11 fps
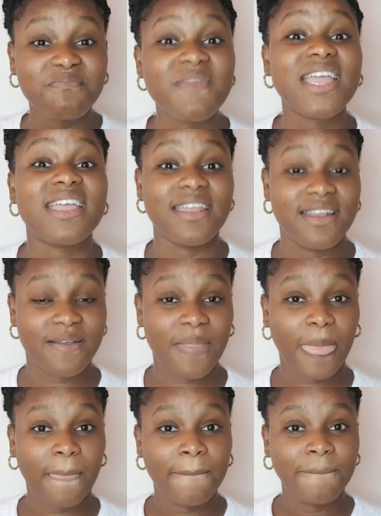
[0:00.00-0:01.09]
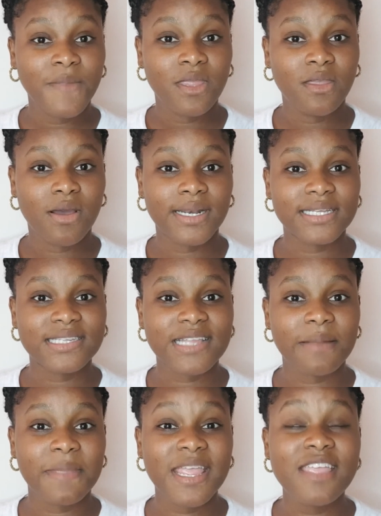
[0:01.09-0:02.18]
made. You
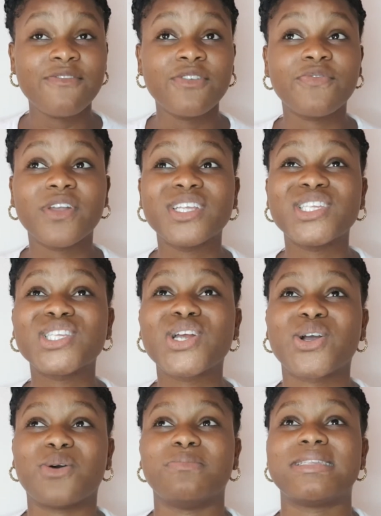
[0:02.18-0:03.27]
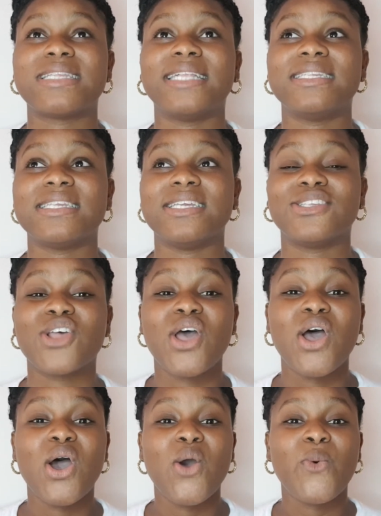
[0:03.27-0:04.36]
understand me? Even for the circumstances,
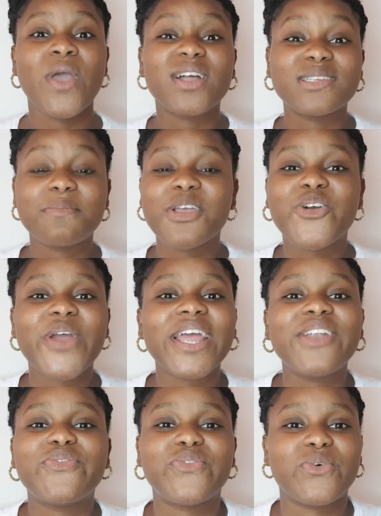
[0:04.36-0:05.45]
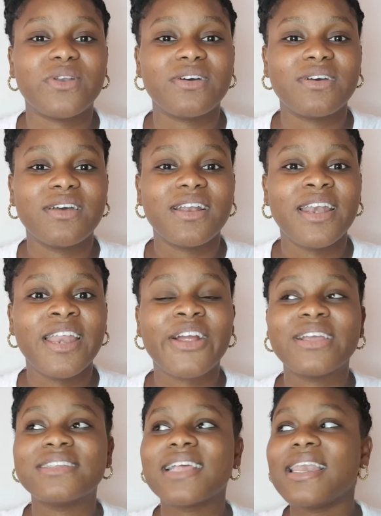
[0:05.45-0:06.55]
we ought to be grateful. There
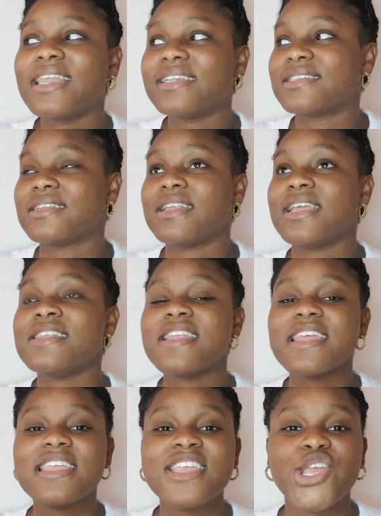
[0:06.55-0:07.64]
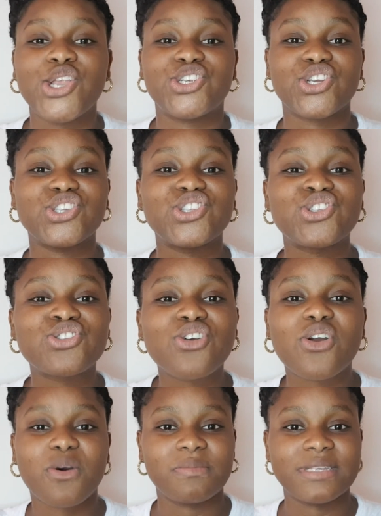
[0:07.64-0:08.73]
is a lesson in each
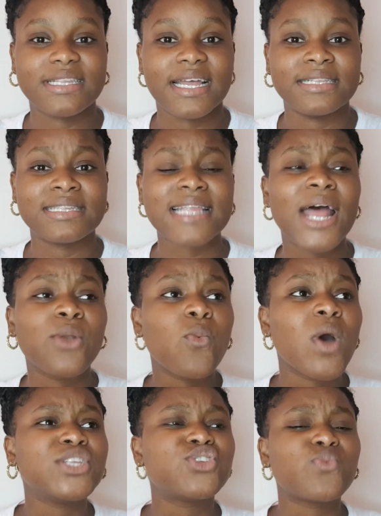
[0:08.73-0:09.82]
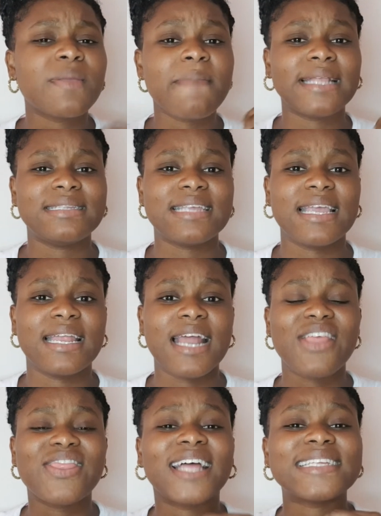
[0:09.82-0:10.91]
circumstance, and once we maintain
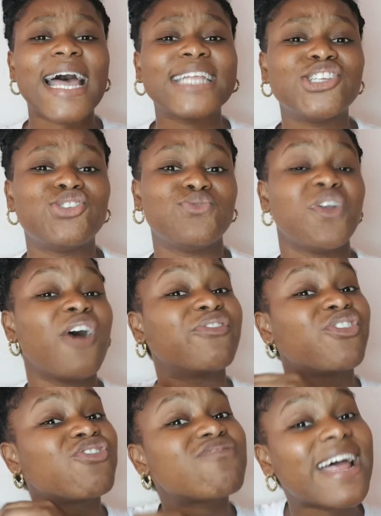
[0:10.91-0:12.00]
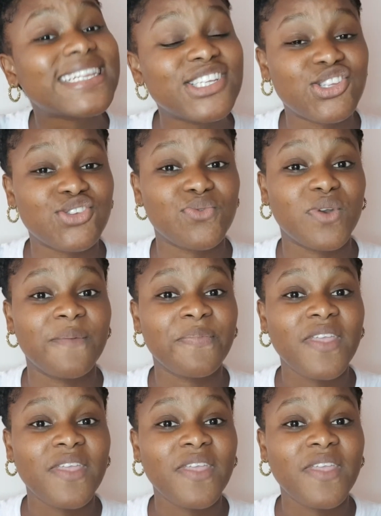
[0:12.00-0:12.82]
that attitude of gratitude,